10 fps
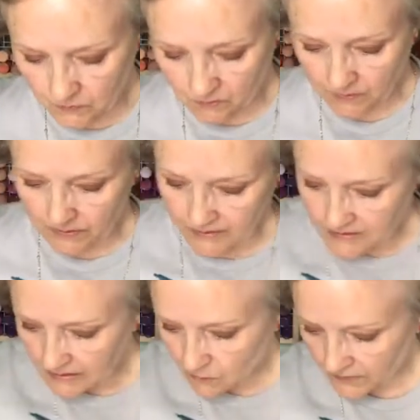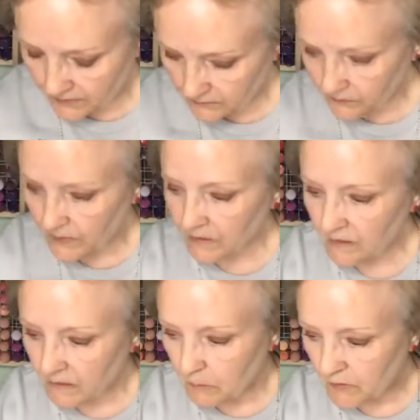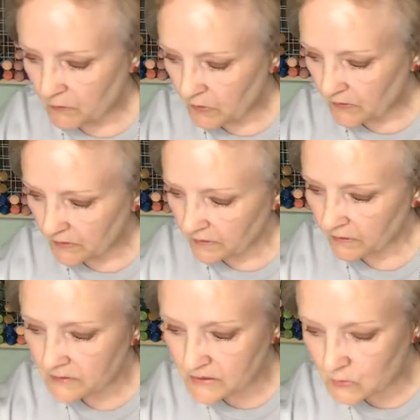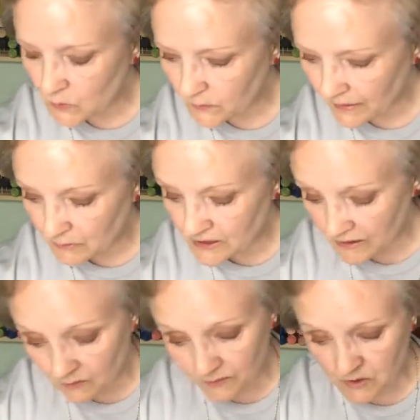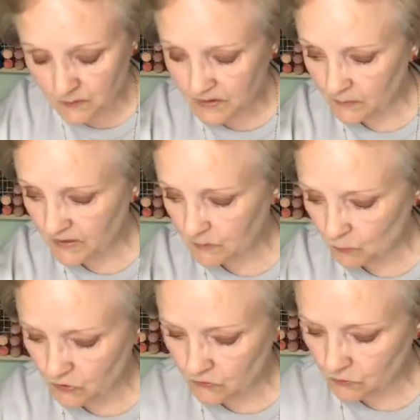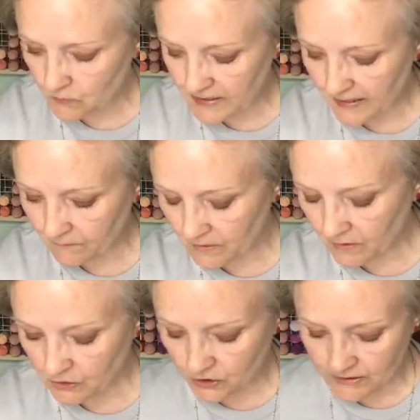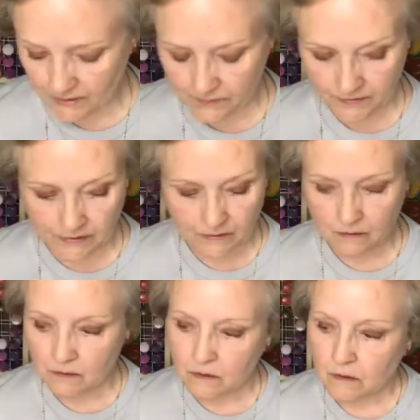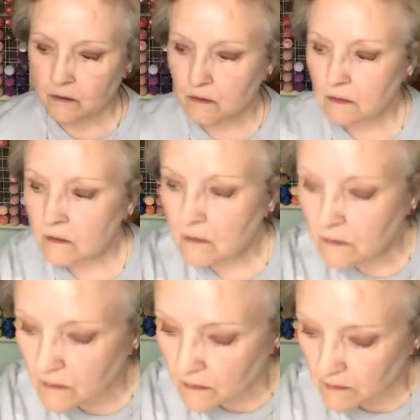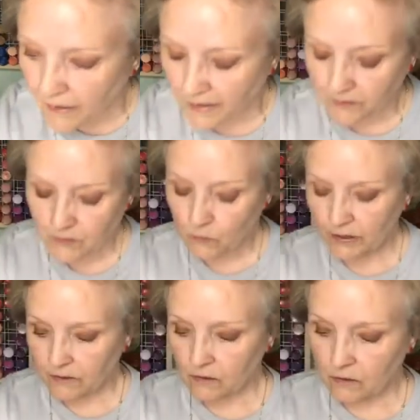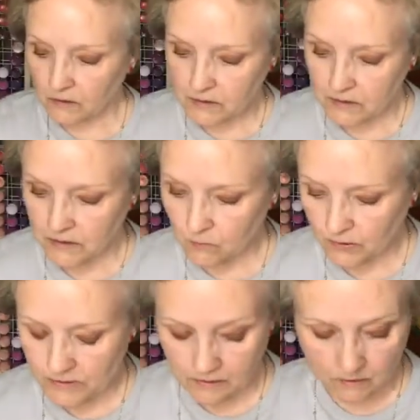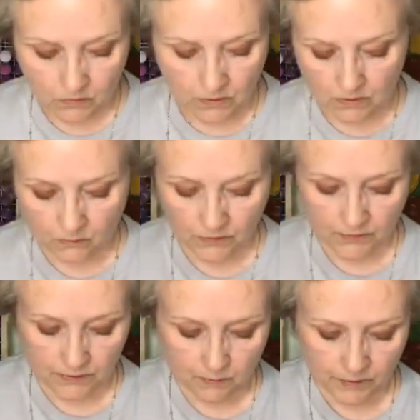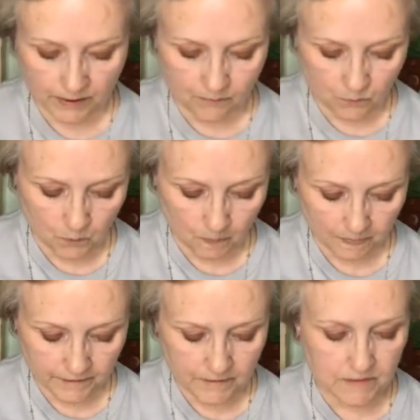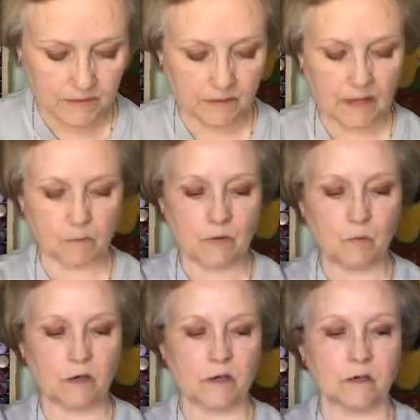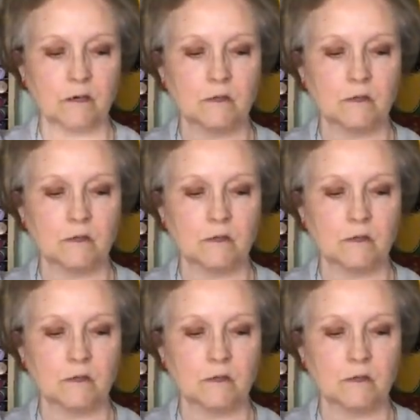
with. But let's get with it before the storm. I was told there was supposed to be some more storms. I have not looked at the at the radar to see what's going on with it, but this is the napkin we're gonna do